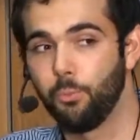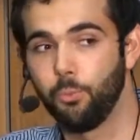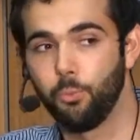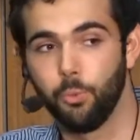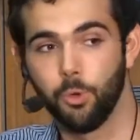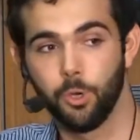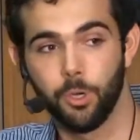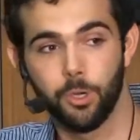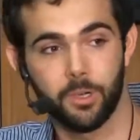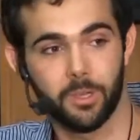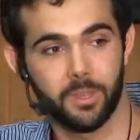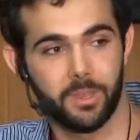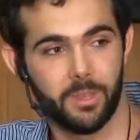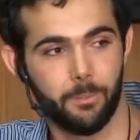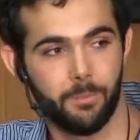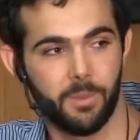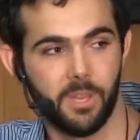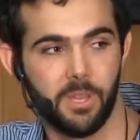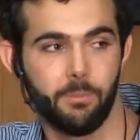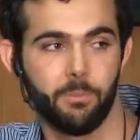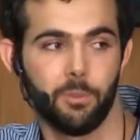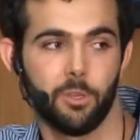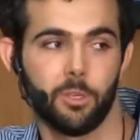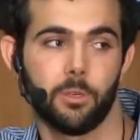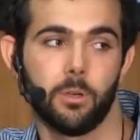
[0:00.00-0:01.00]
work that
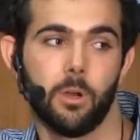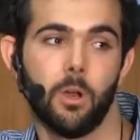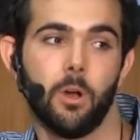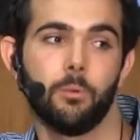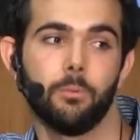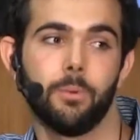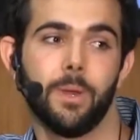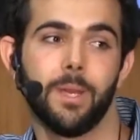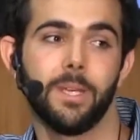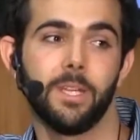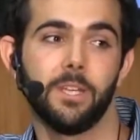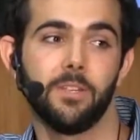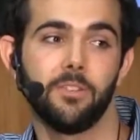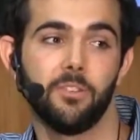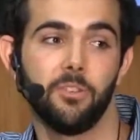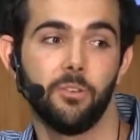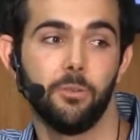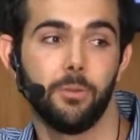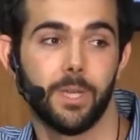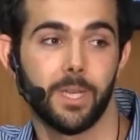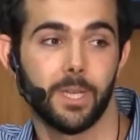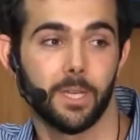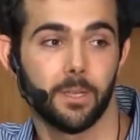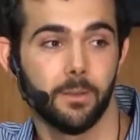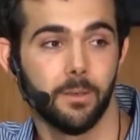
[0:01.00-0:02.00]
people are already
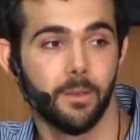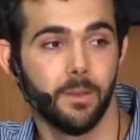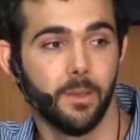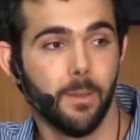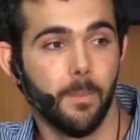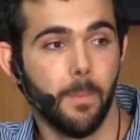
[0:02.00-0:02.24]
doing,